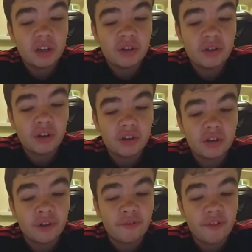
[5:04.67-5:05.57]

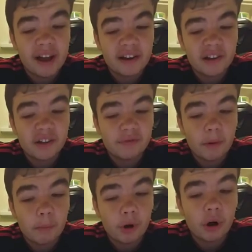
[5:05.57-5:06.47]
defenders, if
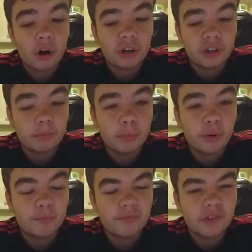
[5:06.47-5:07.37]
I'm honest,
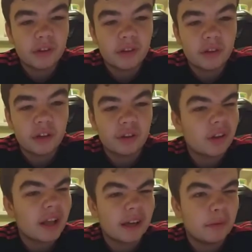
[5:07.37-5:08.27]
but it's not
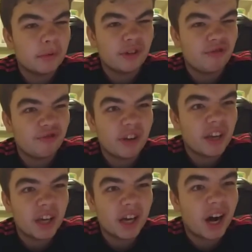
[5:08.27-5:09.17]
like he was
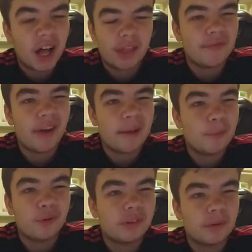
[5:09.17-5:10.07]
great. At the very
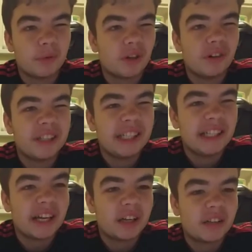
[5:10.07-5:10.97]
most, he would have got
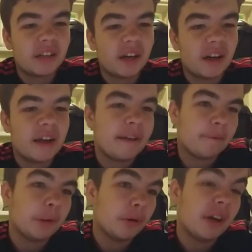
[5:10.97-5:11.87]
6
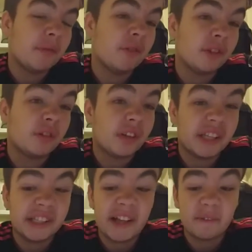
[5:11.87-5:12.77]
if you was lucky
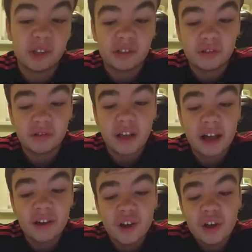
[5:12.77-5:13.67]
at 7. So yeah,
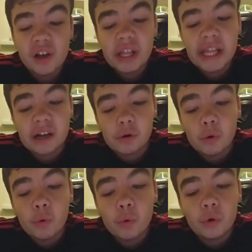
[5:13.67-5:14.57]
then
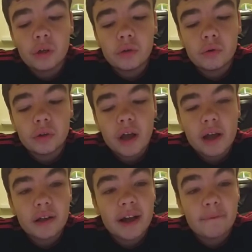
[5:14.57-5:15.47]

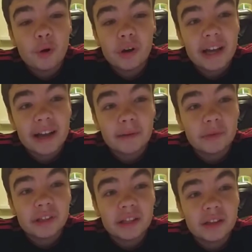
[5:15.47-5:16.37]
Onang, I thought again he
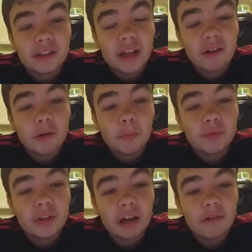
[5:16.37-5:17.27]
was
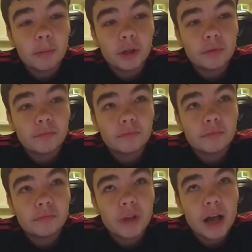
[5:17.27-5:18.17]
terrible.
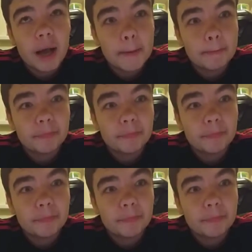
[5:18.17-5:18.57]
Um,